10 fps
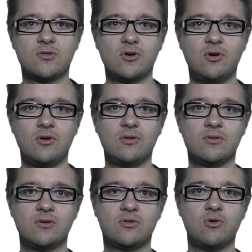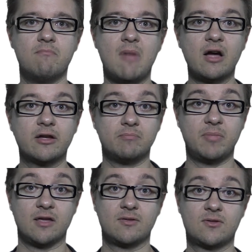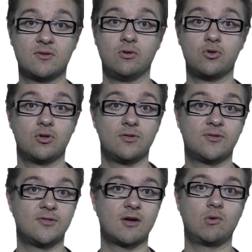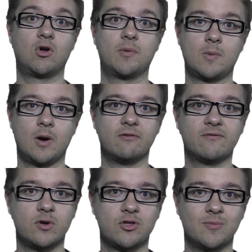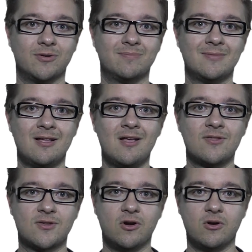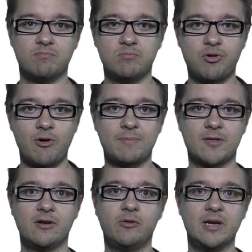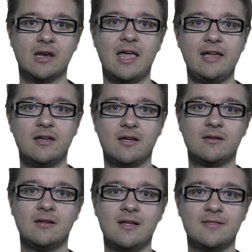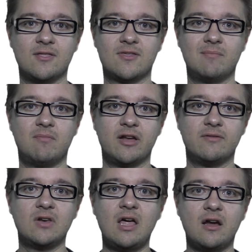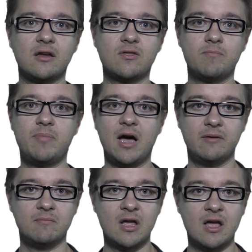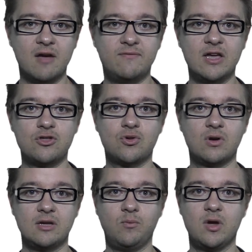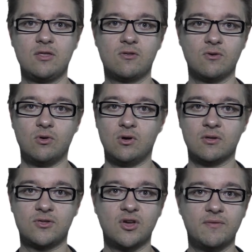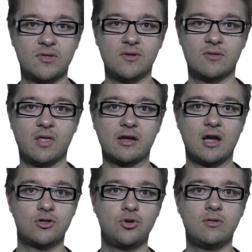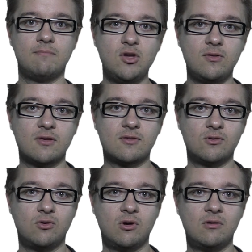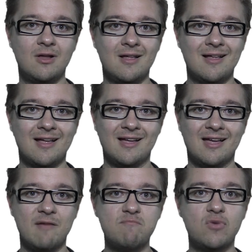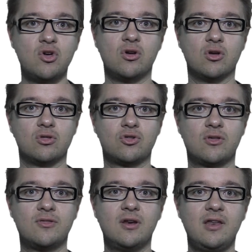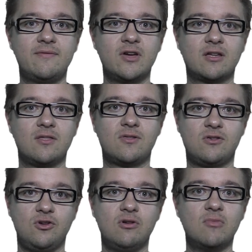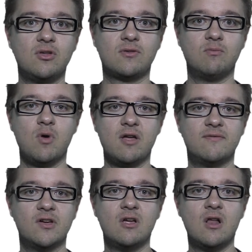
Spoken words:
turned to market-based solutions to tackle copyright infringement. So perhaps a little bit later than some might have liked, but eventually we saw services like iTunes Music Store emerge to deliver consumers with